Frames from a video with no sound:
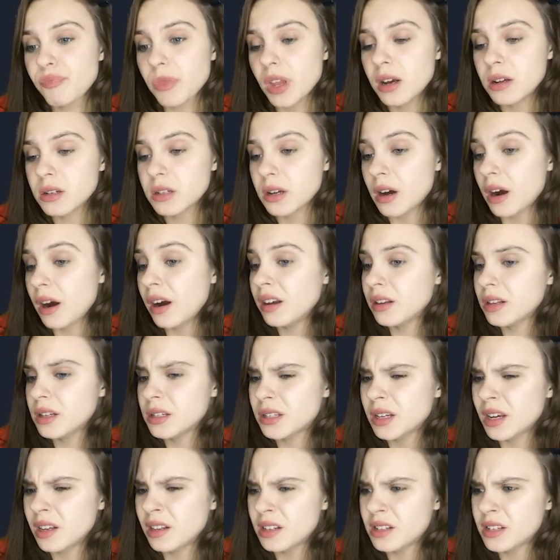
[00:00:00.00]
As I
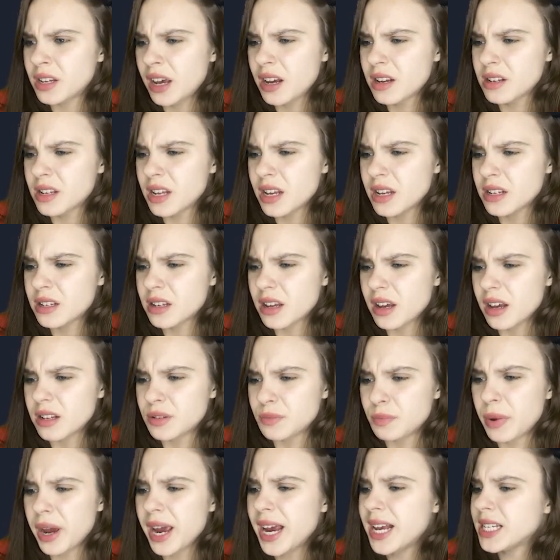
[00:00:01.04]
understand, it takes this as
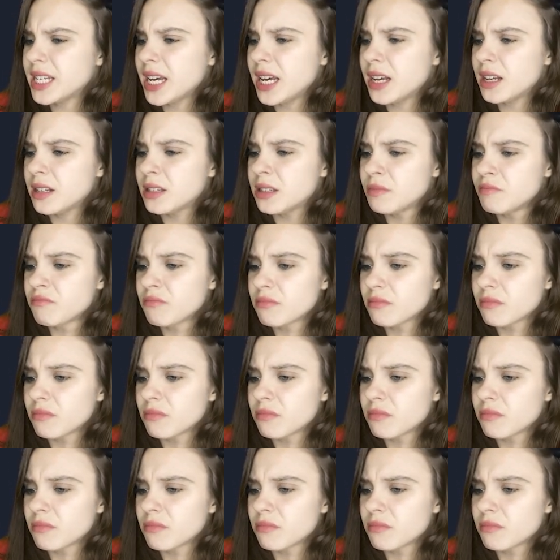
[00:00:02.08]
basis,